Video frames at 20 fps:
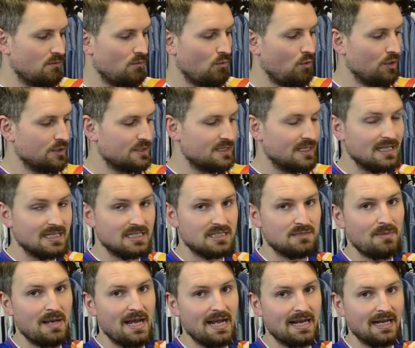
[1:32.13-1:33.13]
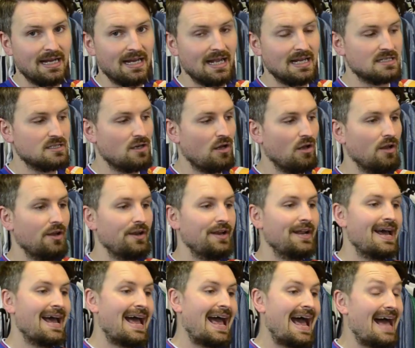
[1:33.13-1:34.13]
worn to this spec against Holland,
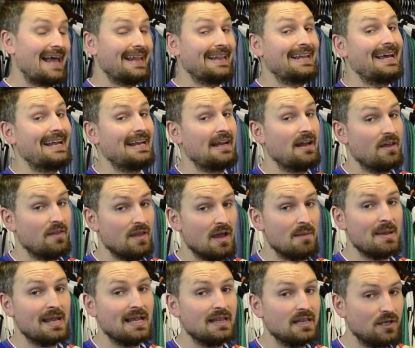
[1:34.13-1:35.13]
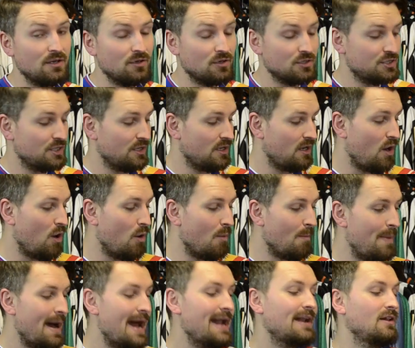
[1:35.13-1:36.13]
and then they beat the Dutch on
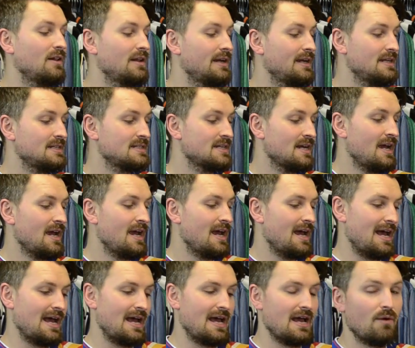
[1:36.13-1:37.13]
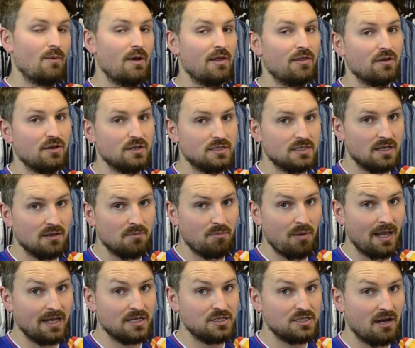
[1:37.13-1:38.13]
penalties, went through to
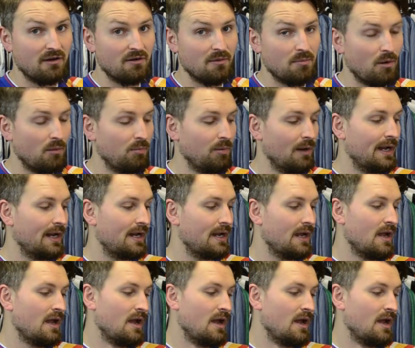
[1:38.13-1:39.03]
play Czech Republic,